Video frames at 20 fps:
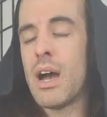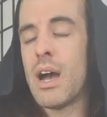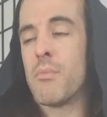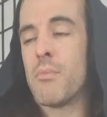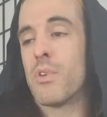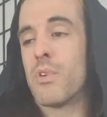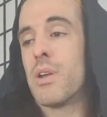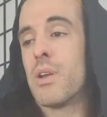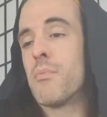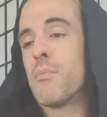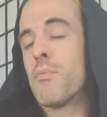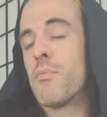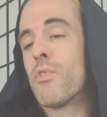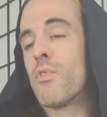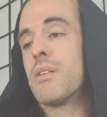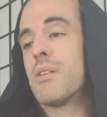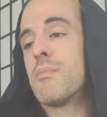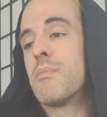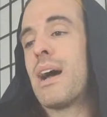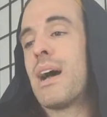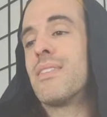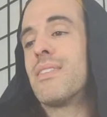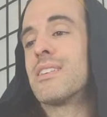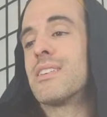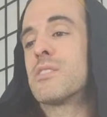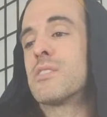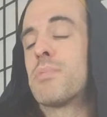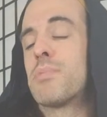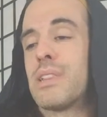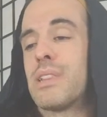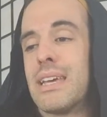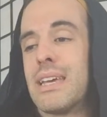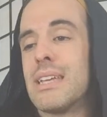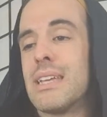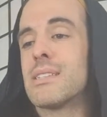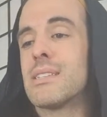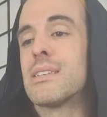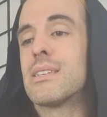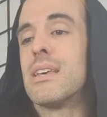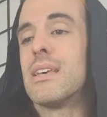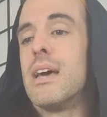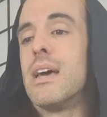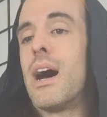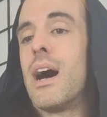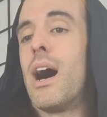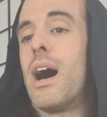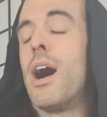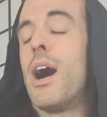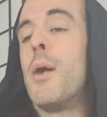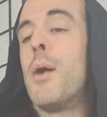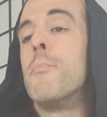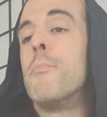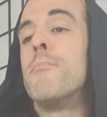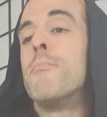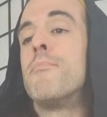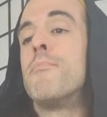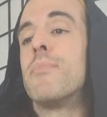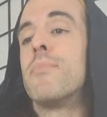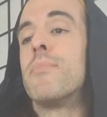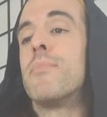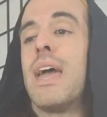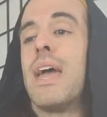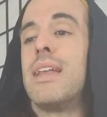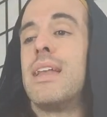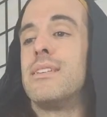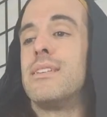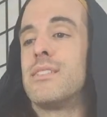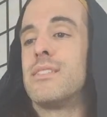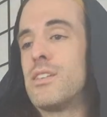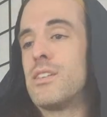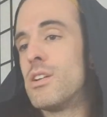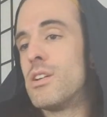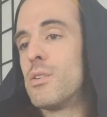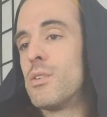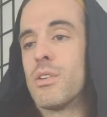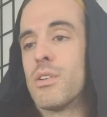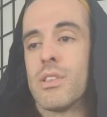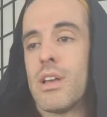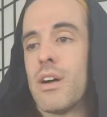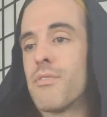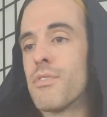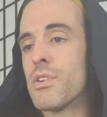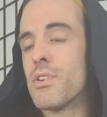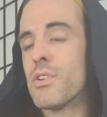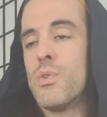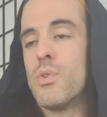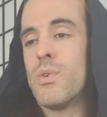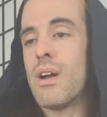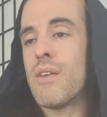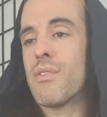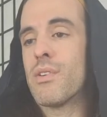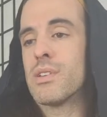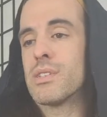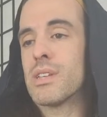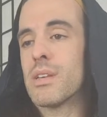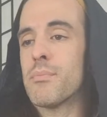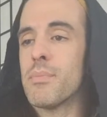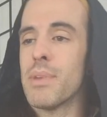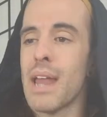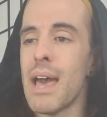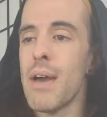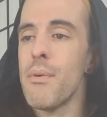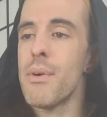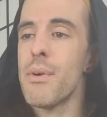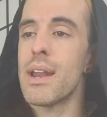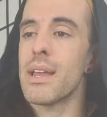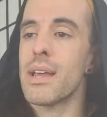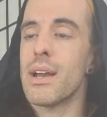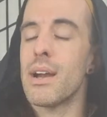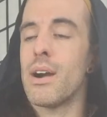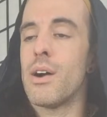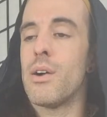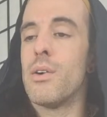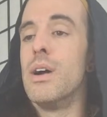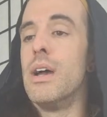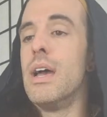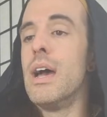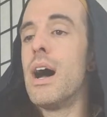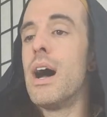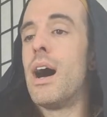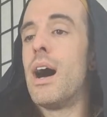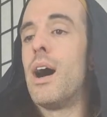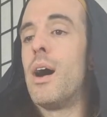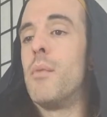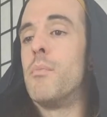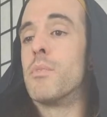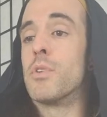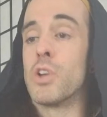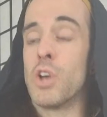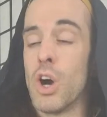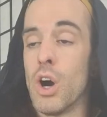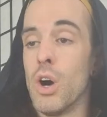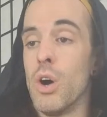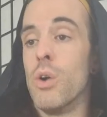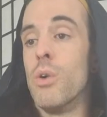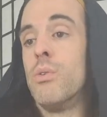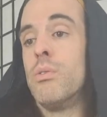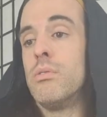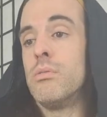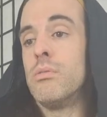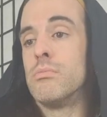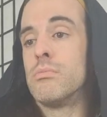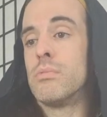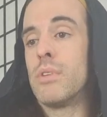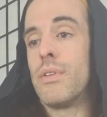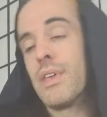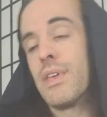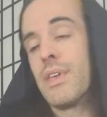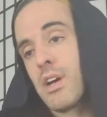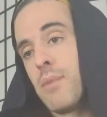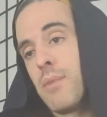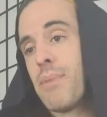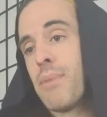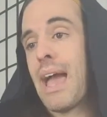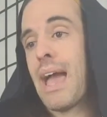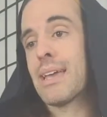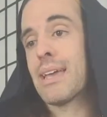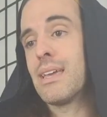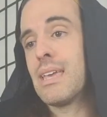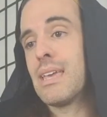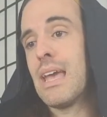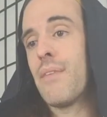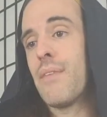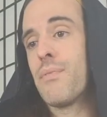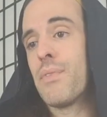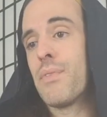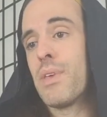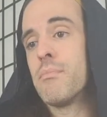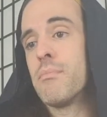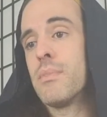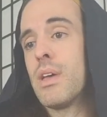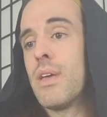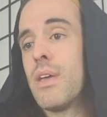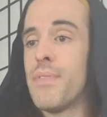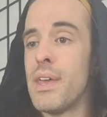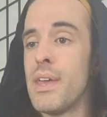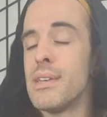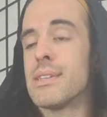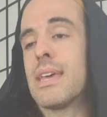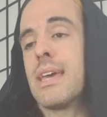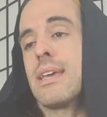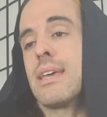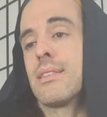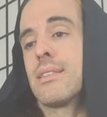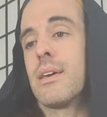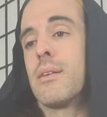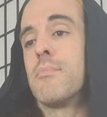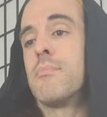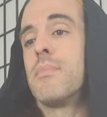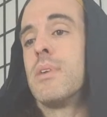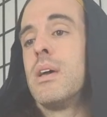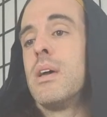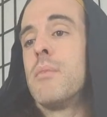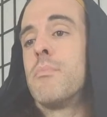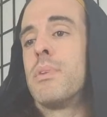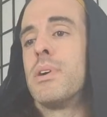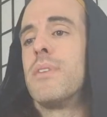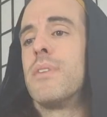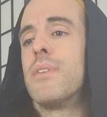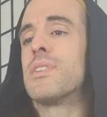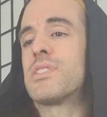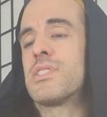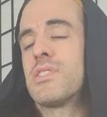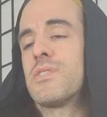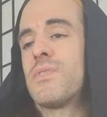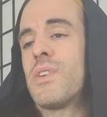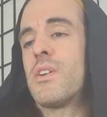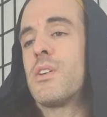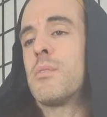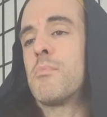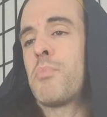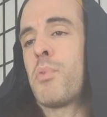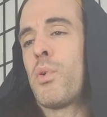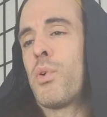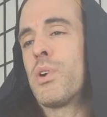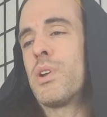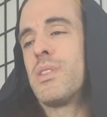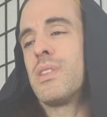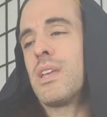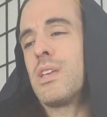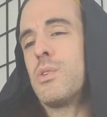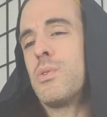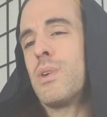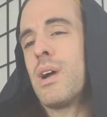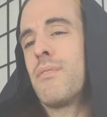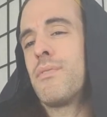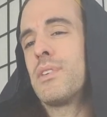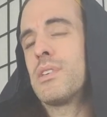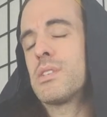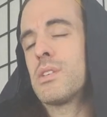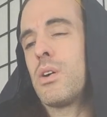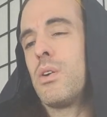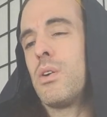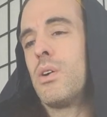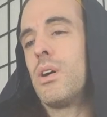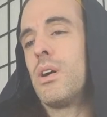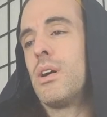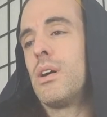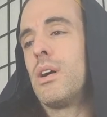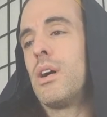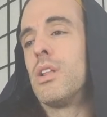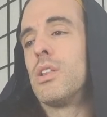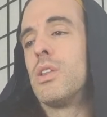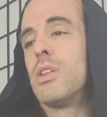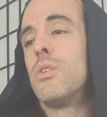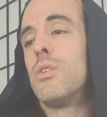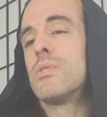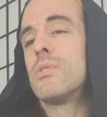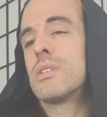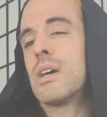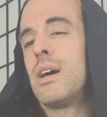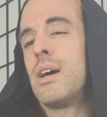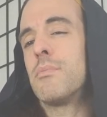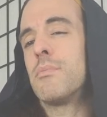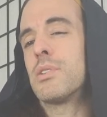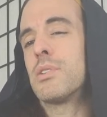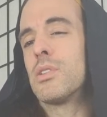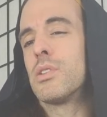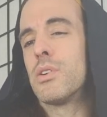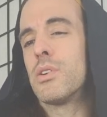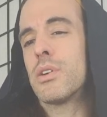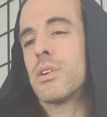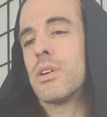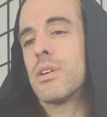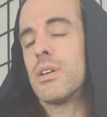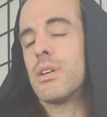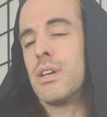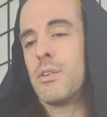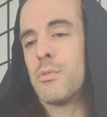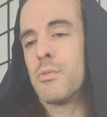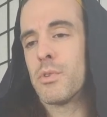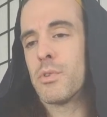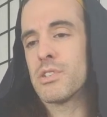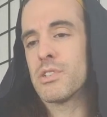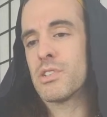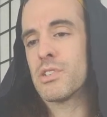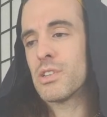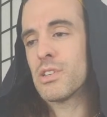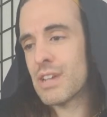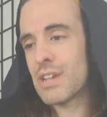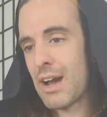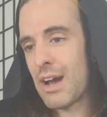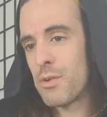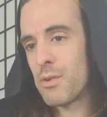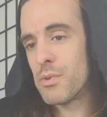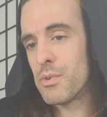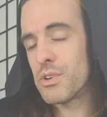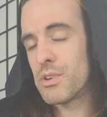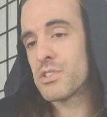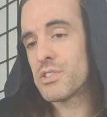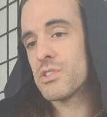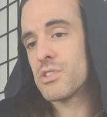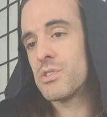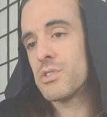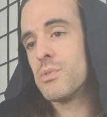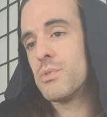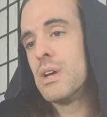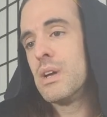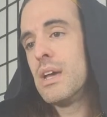running by this place. And you know, your lover, whoever is like, but I want to go. Go and then come back and get them and then take them. But this is very important that you have this alone time to look inwards, to look outwards, to